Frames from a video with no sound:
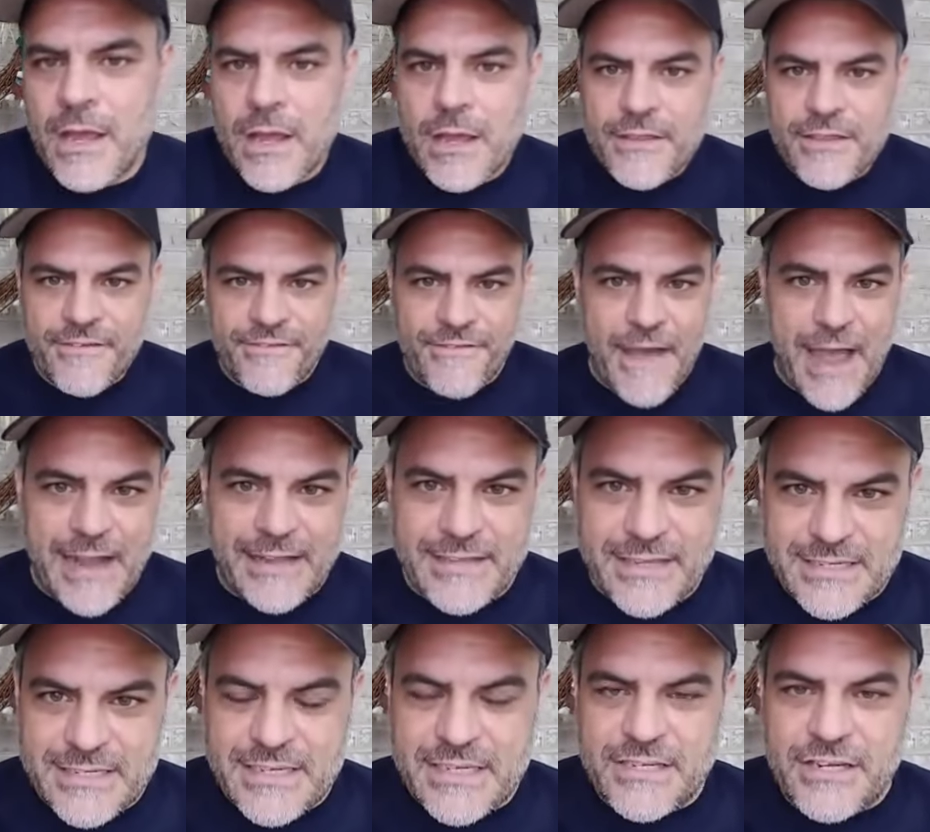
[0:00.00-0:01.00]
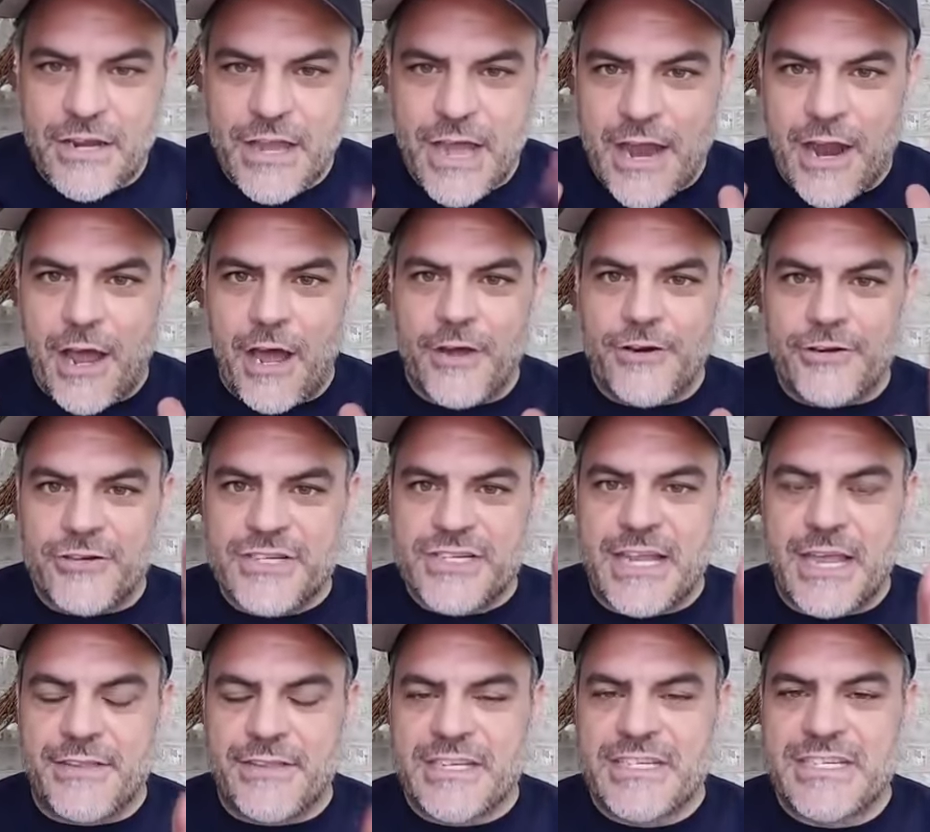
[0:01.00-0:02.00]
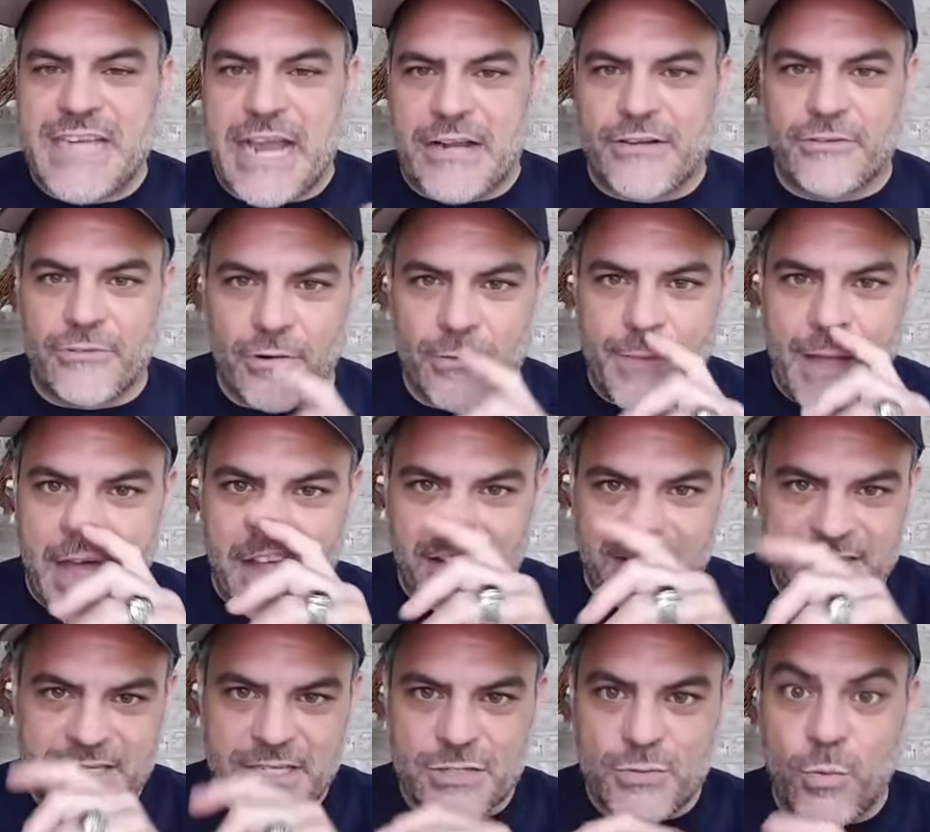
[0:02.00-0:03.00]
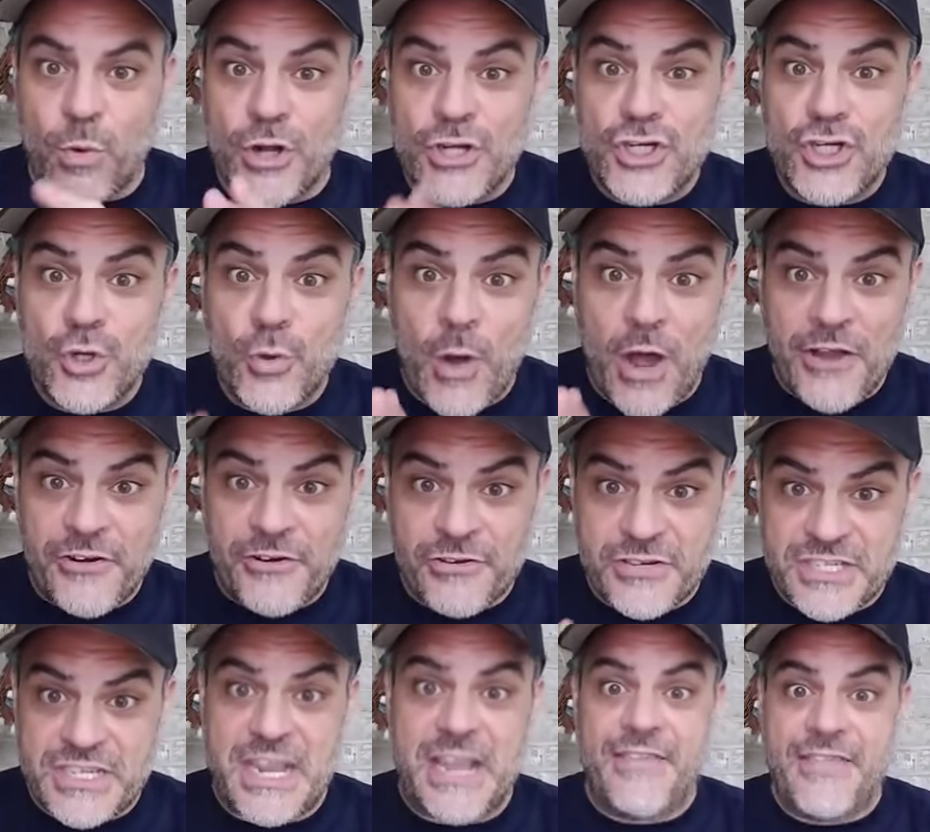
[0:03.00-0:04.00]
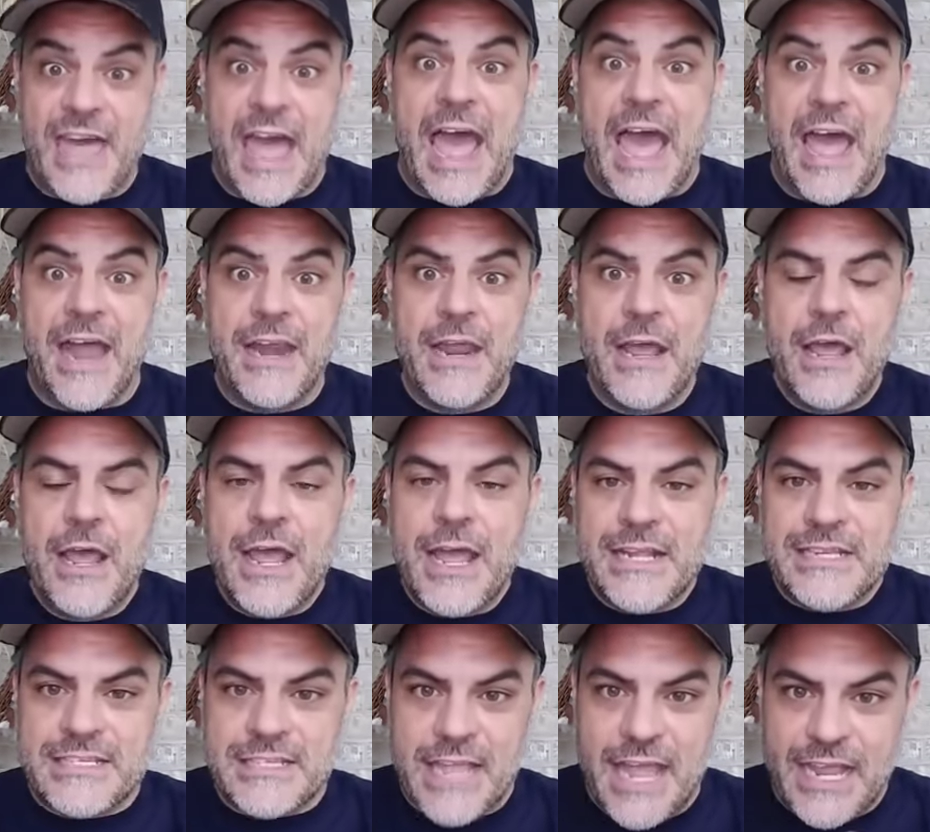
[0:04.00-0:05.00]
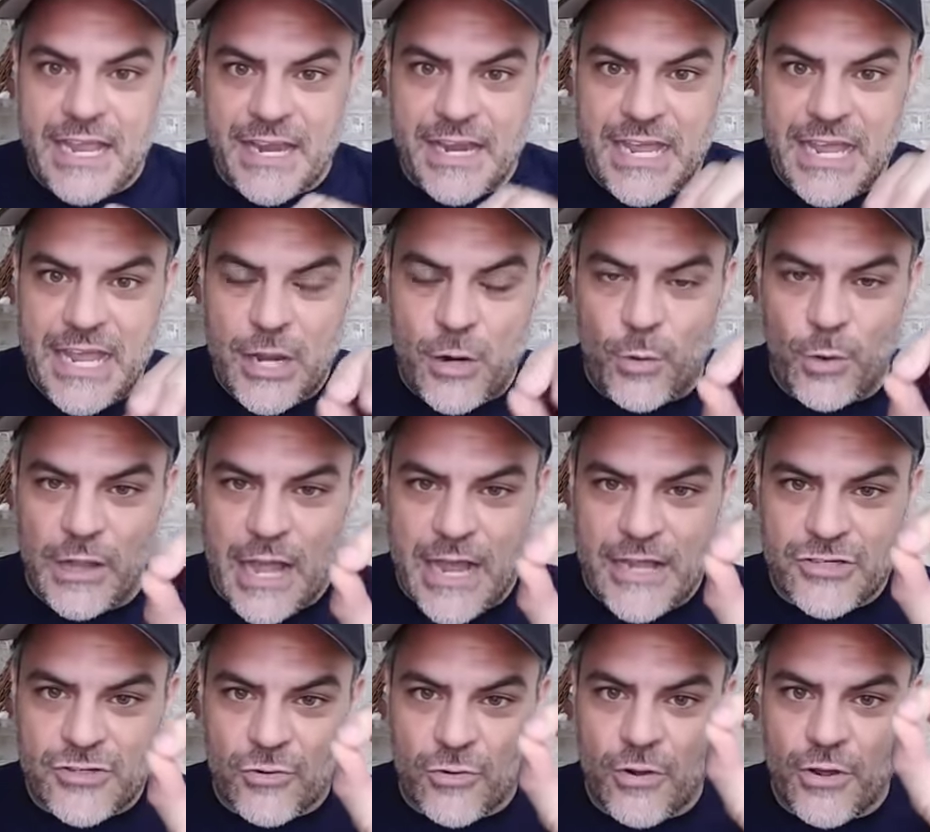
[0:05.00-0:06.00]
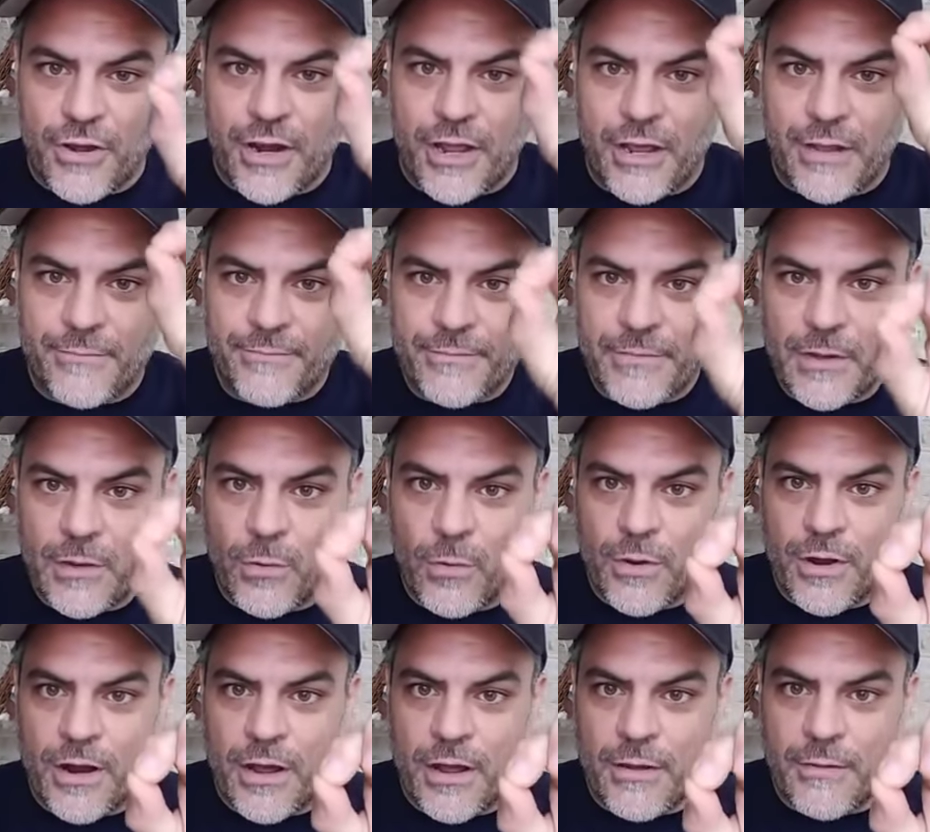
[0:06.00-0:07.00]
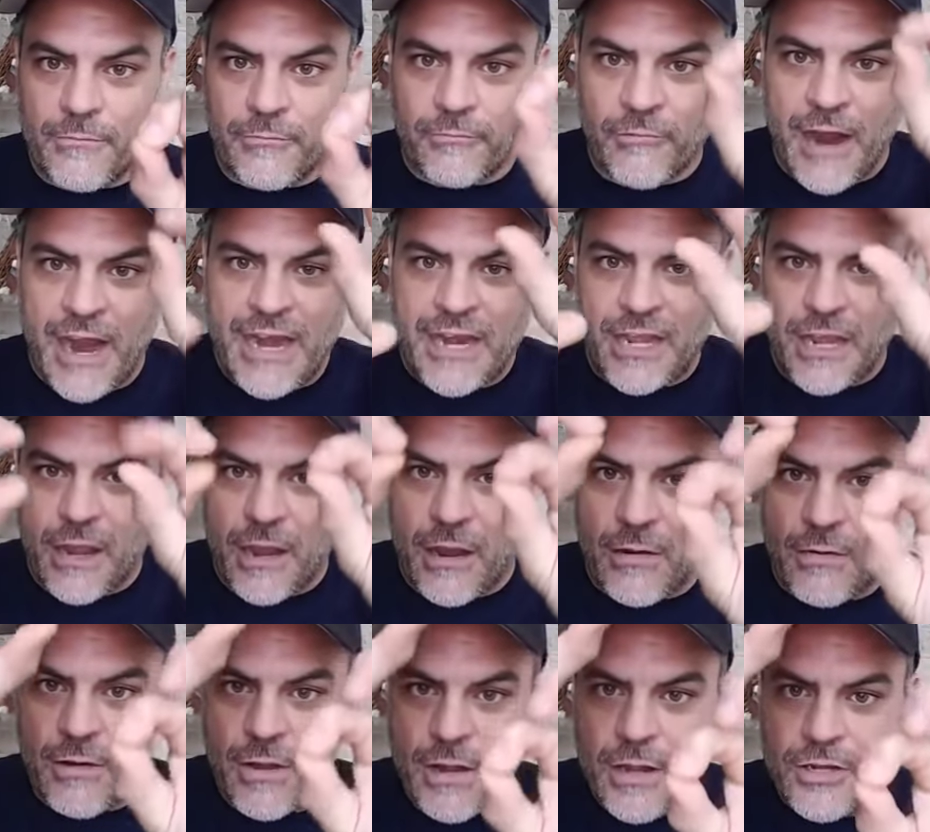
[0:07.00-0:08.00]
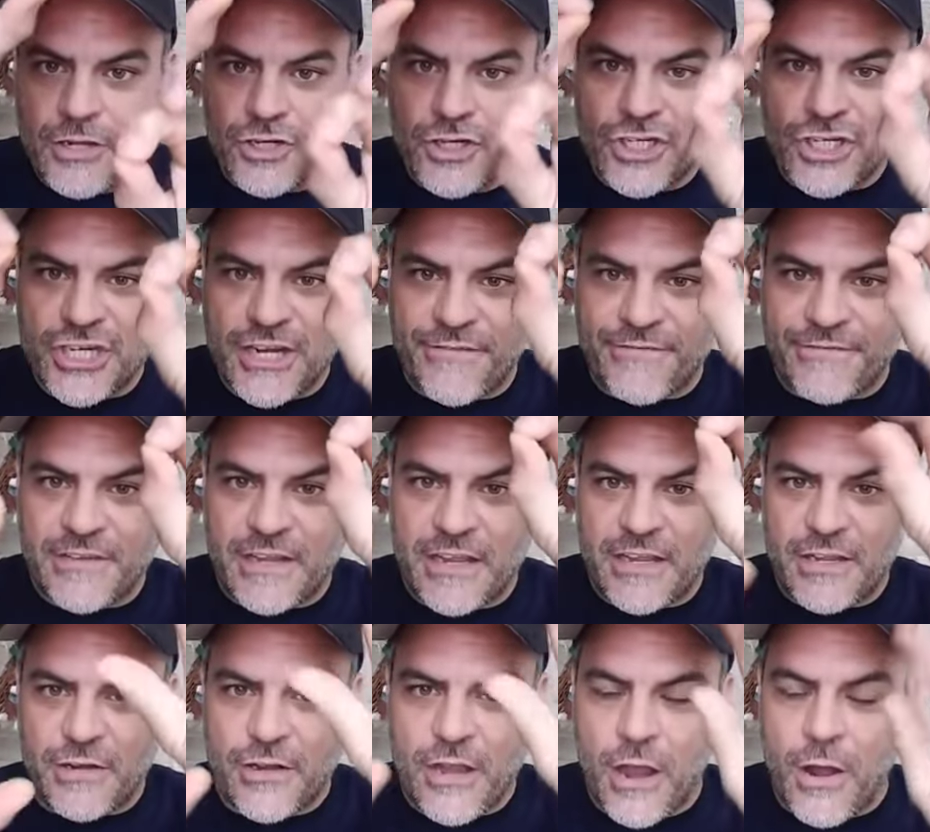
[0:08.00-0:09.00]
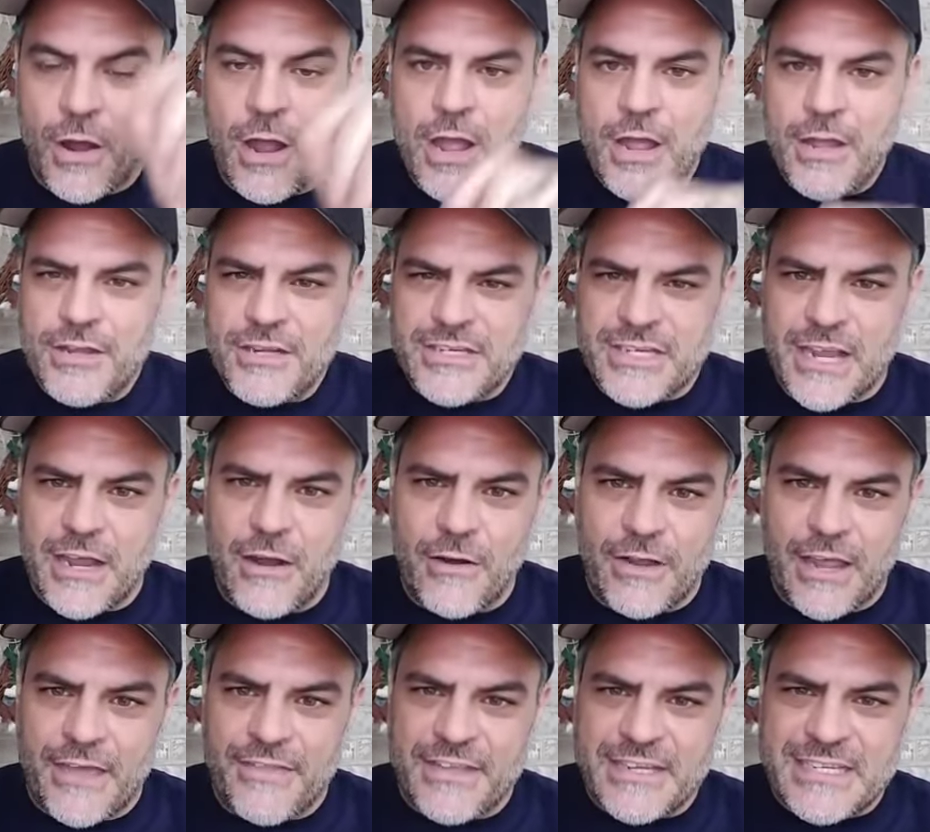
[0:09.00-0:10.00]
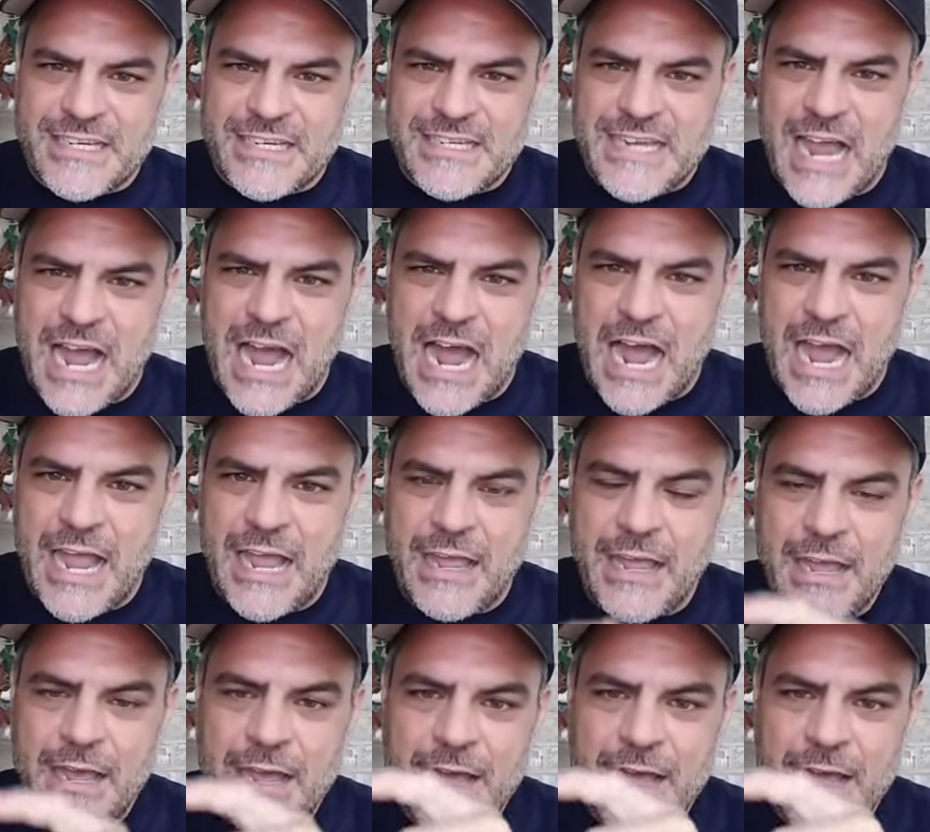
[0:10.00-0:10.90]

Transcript: The fact is is you got to understand the sectoral balances. Once you understand that, it's like an equalizer on a on a radio. You shift it, you go, you say, okay, this is high,